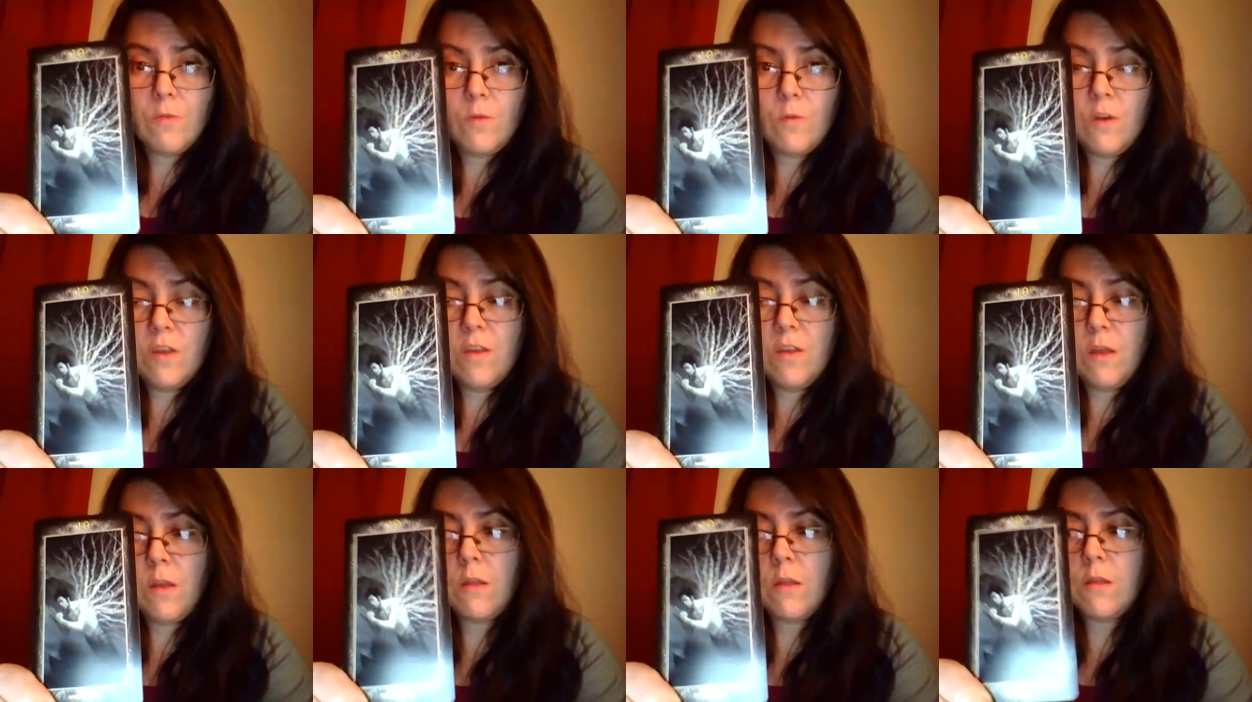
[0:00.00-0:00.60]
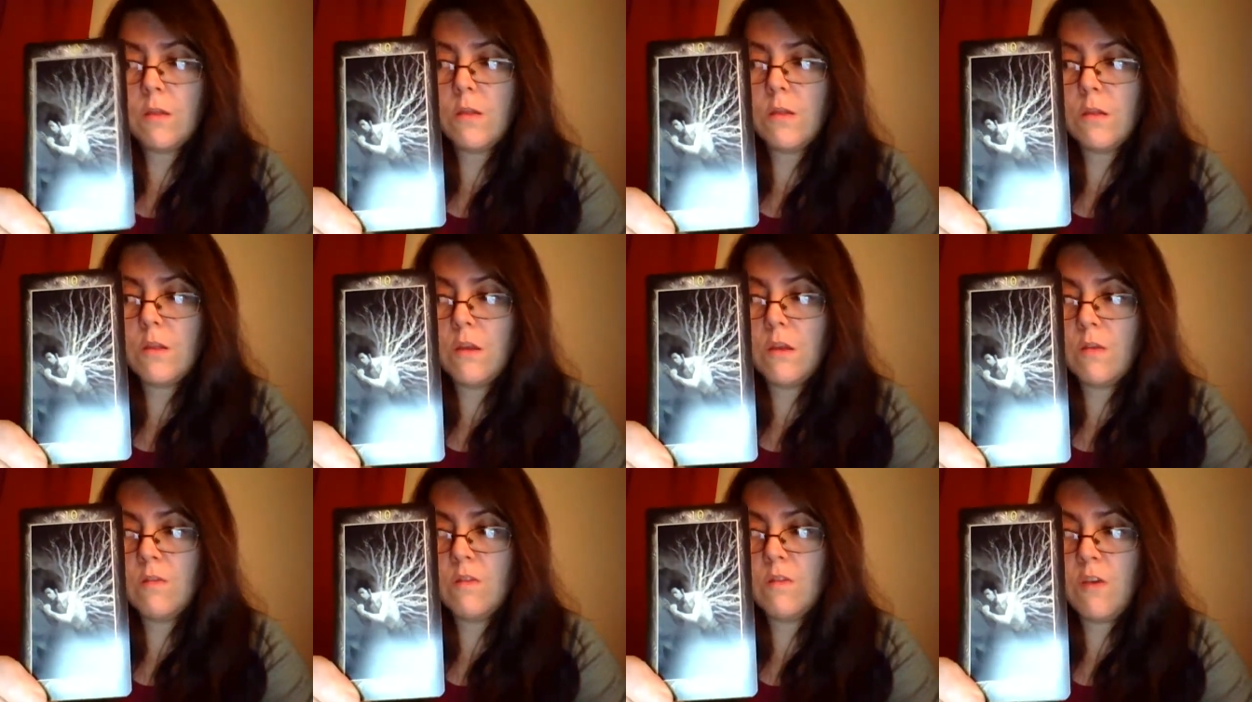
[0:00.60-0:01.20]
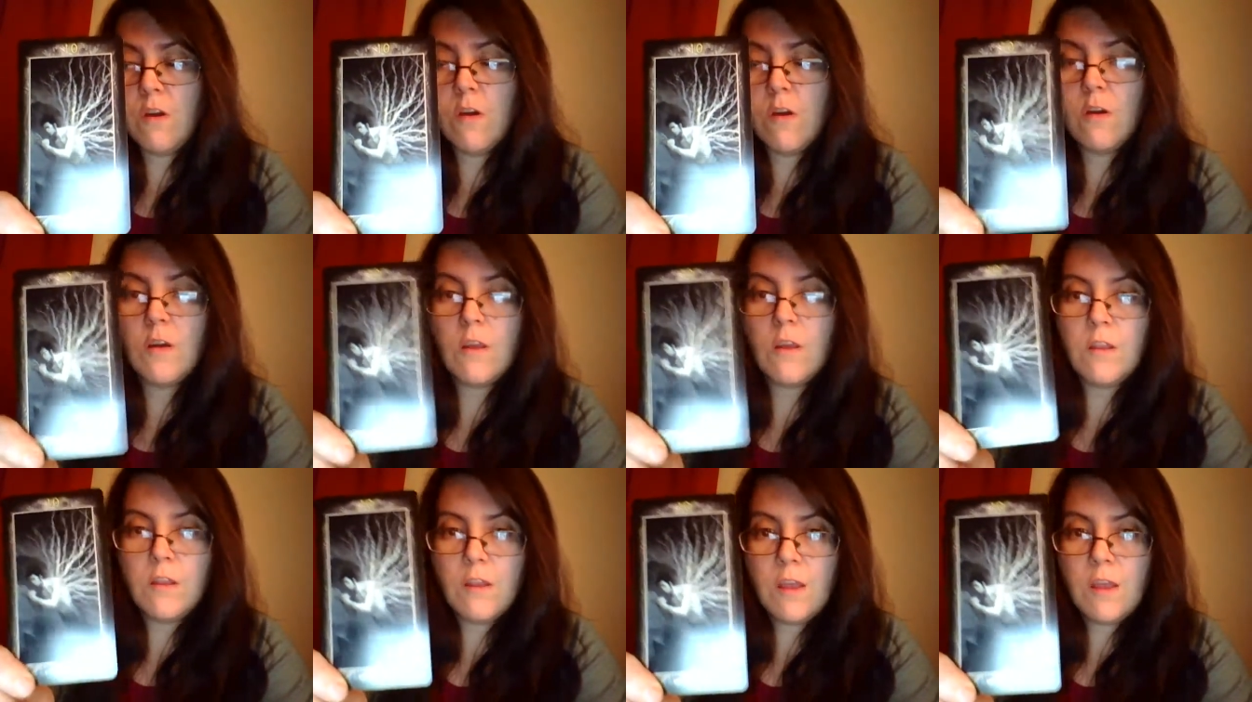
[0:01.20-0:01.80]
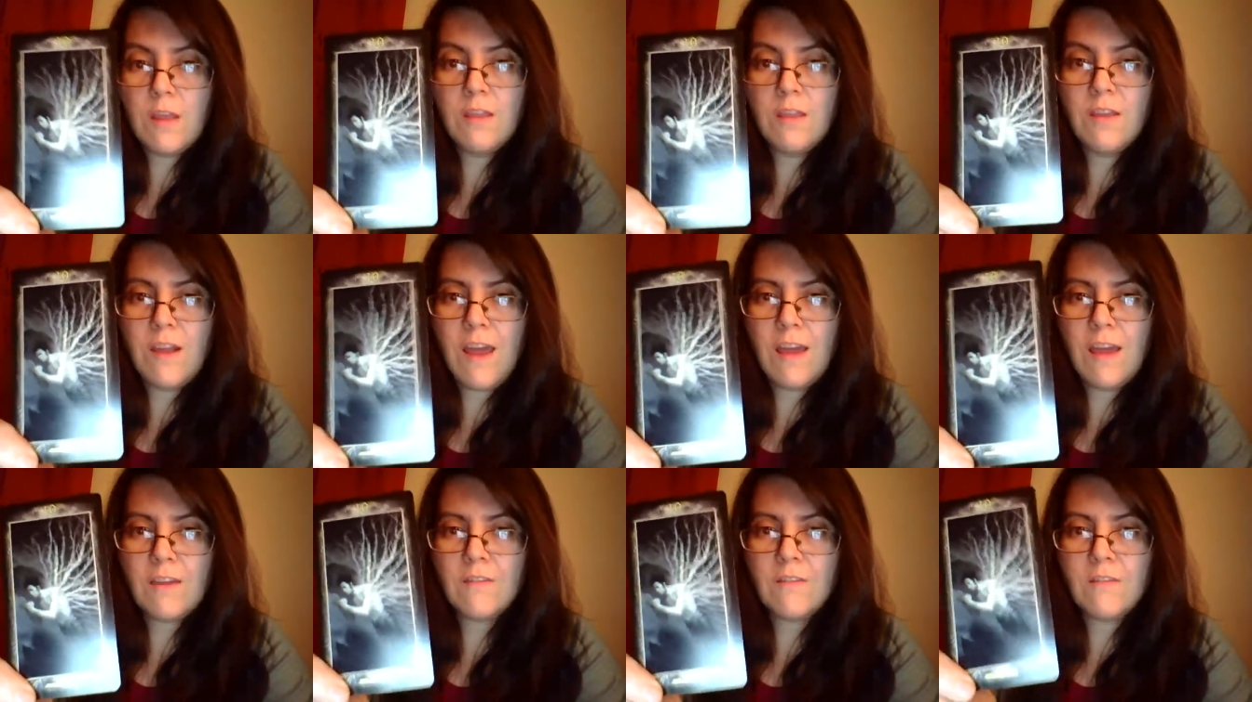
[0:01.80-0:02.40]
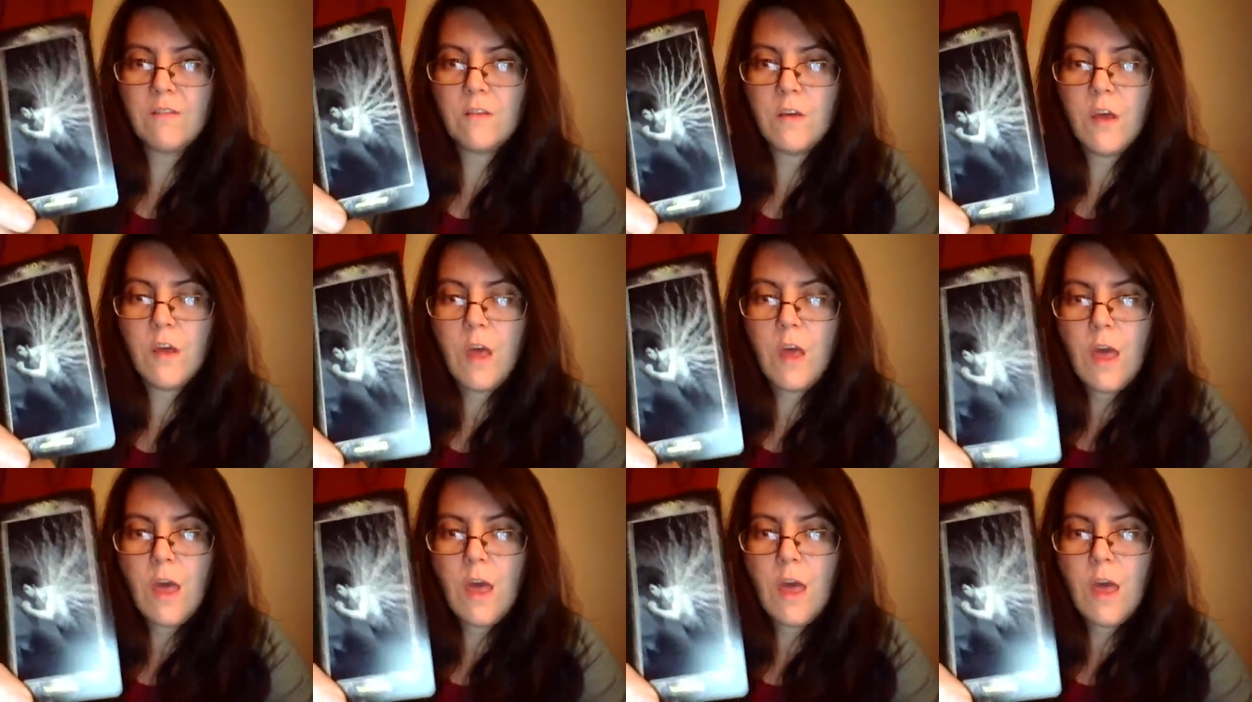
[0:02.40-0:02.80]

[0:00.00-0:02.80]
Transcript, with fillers: during this year and the next.